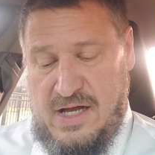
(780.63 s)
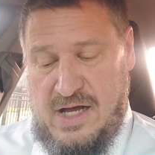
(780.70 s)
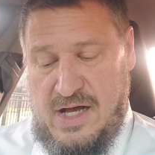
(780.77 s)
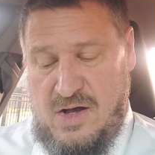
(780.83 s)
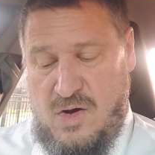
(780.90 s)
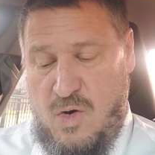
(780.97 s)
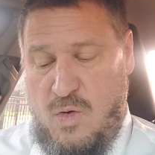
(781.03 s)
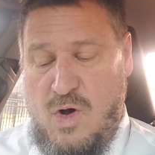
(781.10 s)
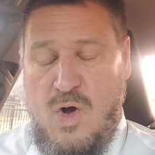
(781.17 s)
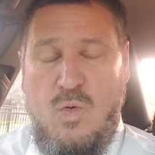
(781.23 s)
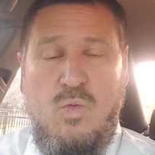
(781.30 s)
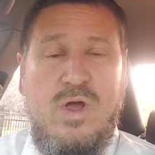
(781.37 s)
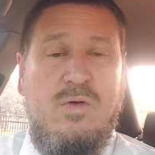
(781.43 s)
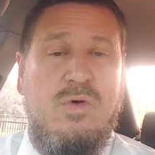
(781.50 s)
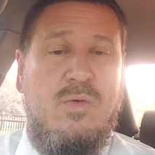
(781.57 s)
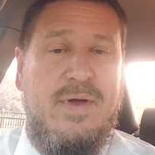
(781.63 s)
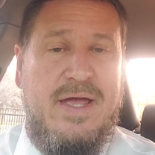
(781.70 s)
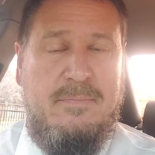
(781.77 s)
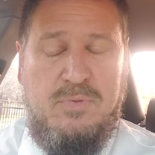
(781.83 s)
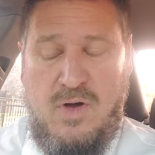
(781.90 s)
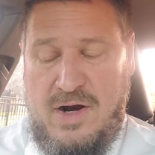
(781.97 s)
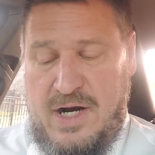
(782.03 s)
Uh, oh, we we
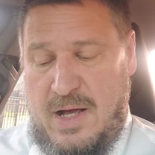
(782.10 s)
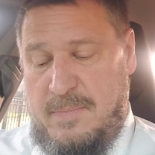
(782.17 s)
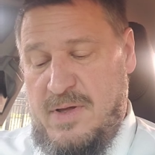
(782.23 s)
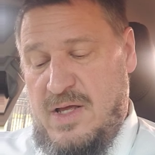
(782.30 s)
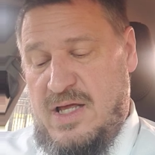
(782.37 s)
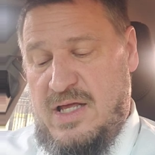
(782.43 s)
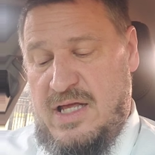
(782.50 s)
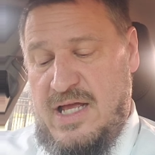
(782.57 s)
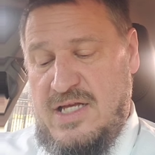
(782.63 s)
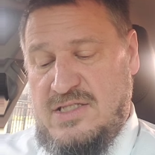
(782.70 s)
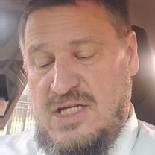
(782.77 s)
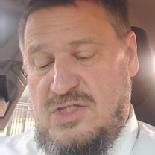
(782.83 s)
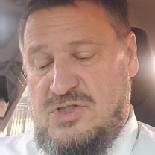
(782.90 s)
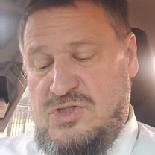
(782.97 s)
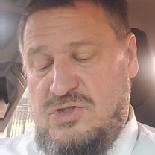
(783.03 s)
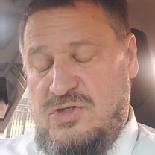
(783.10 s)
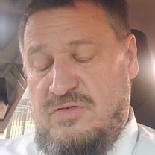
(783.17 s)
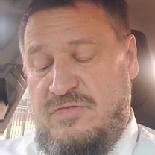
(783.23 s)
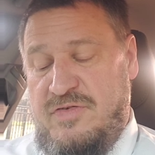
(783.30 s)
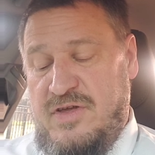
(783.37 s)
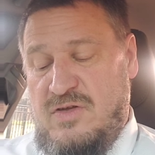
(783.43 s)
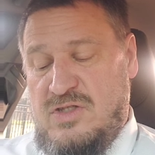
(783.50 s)
we brought it up. Is it do you
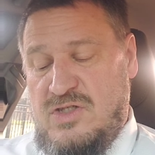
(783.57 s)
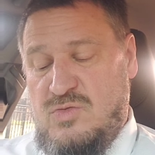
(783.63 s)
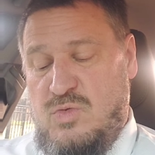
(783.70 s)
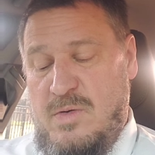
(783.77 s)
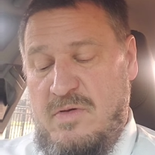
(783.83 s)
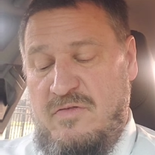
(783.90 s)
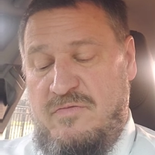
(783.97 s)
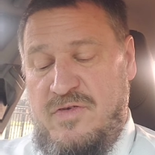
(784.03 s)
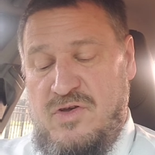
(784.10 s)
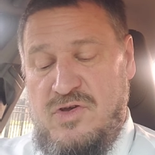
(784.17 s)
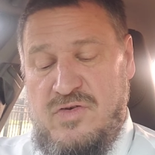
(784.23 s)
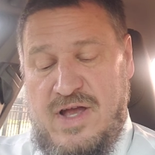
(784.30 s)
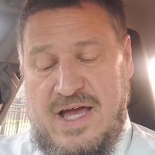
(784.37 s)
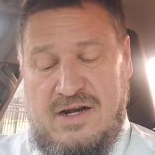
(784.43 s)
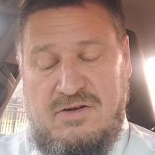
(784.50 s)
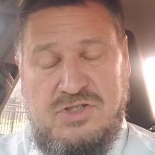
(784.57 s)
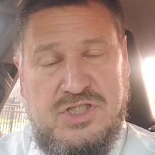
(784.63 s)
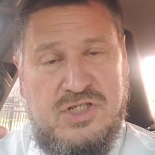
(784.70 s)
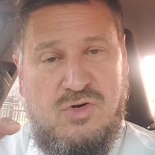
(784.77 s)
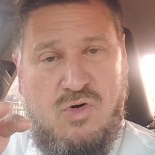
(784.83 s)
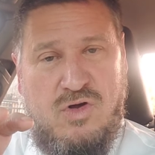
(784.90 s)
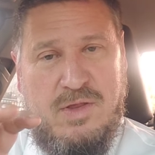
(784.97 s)
feel? Does women feel your
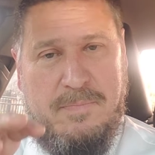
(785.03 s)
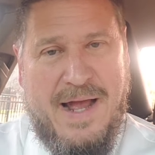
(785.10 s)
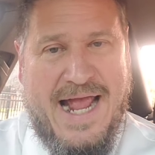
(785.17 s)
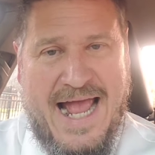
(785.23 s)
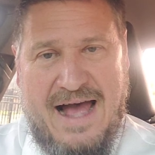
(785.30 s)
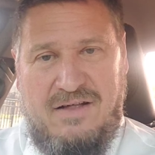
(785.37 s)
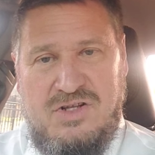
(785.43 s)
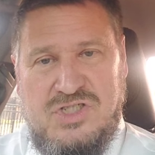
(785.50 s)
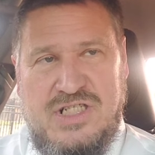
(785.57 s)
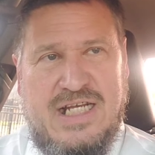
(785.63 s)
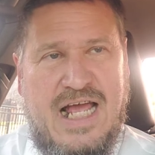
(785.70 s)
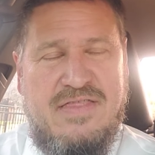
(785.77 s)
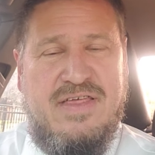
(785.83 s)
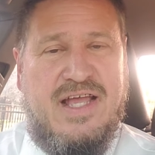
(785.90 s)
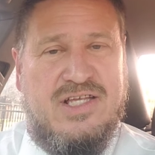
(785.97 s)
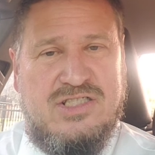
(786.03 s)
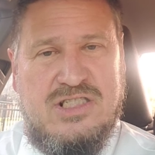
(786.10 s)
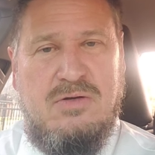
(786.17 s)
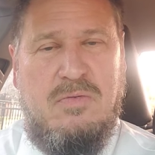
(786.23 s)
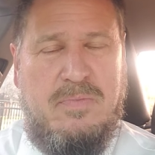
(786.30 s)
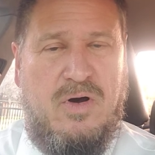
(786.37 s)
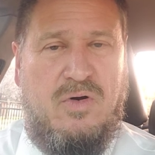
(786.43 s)
energy or the biology? And I think it's
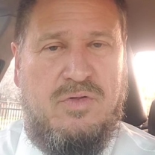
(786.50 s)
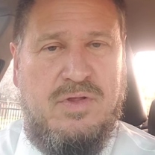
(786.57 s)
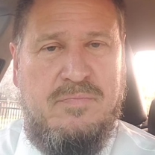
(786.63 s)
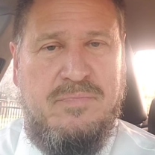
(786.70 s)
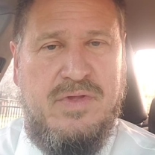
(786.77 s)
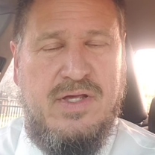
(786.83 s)
some of both.